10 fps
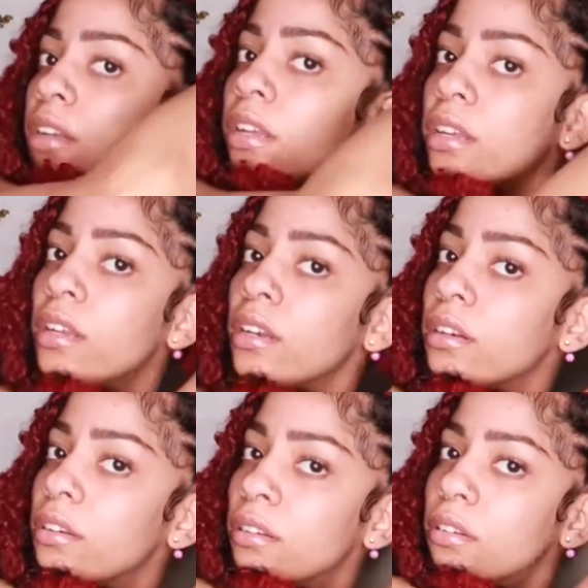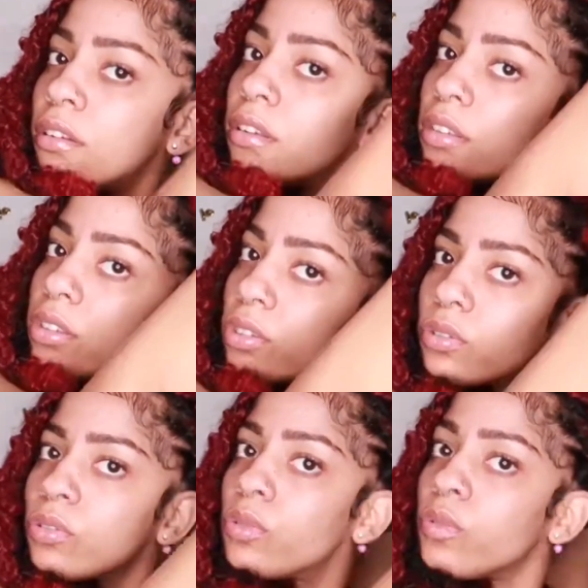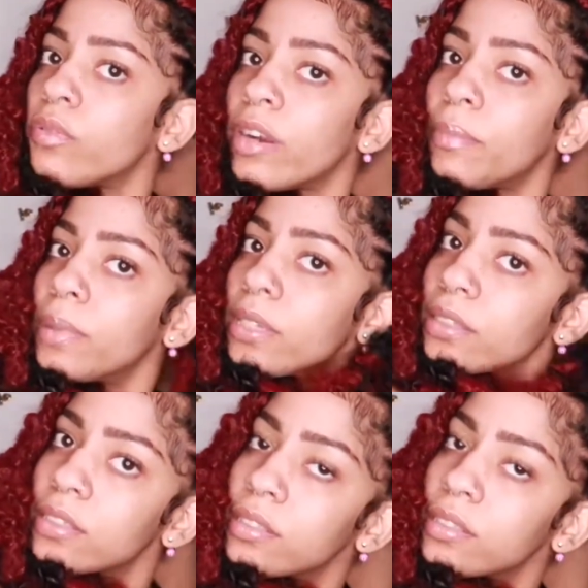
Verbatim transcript: and you wrap it.